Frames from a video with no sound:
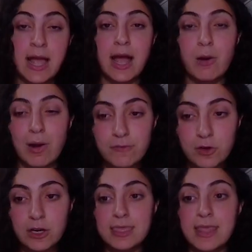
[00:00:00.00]

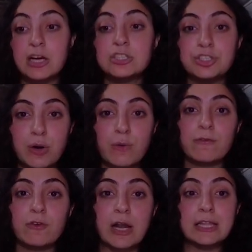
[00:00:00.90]
However, they are known
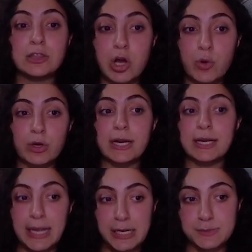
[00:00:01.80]
for a lower
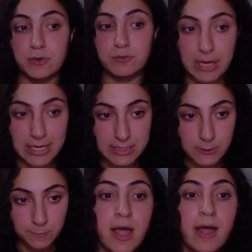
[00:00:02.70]
engagement rate.
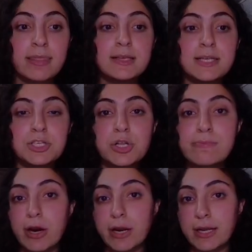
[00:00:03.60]
The Digital
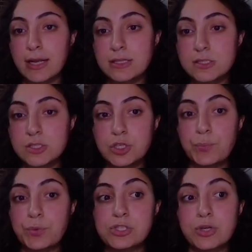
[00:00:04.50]
Marketing Institute
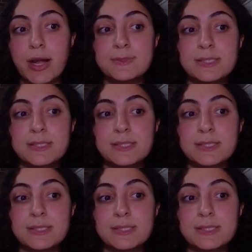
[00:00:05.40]
prescribes